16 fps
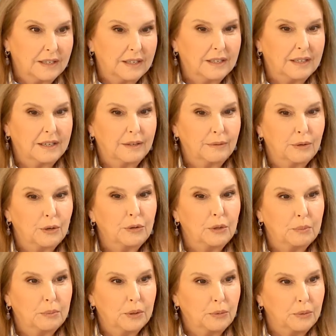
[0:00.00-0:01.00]
I wrote
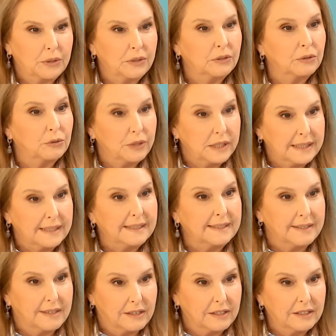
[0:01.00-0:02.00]
the book with Nurit
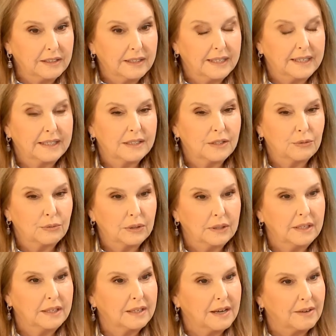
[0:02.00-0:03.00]
Eldar, and it's
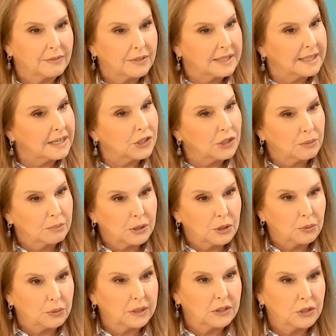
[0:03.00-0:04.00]
really a conversation
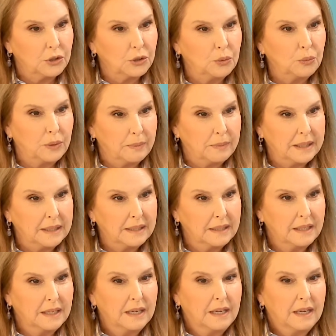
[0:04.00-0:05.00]
between 2
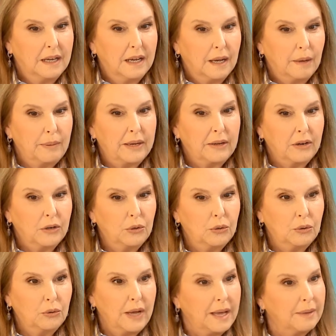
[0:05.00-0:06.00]
women about
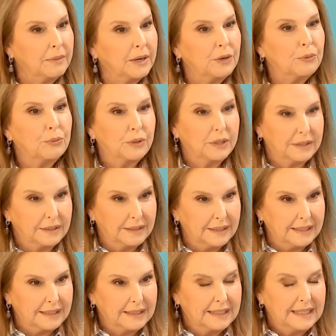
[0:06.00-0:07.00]
who am I
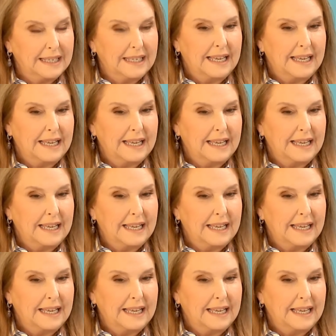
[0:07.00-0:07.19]
really?